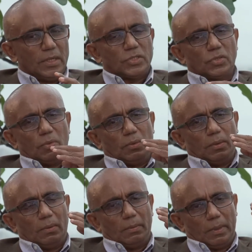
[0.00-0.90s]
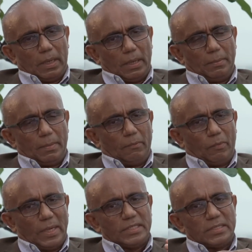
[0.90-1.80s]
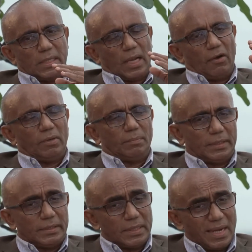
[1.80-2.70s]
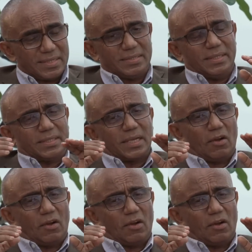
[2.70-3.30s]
So once the government does this,